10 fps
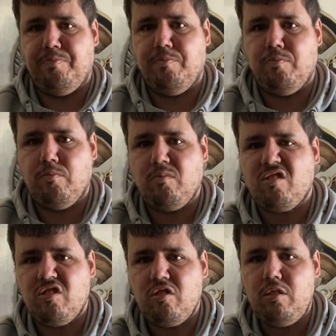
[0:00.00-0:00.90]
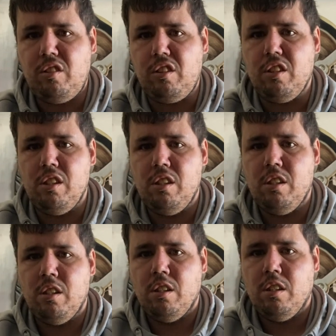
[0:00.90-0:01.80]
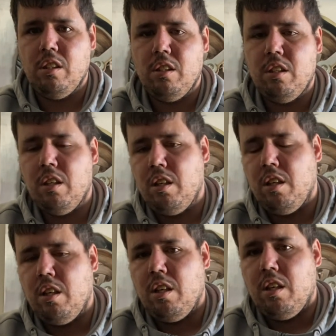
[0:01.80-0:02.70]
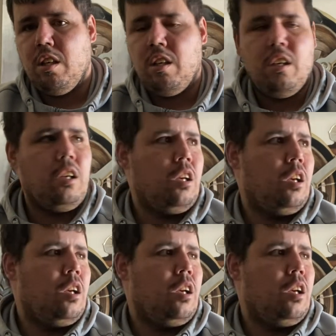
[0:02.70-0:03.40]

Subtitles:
No one is speaking in this clip.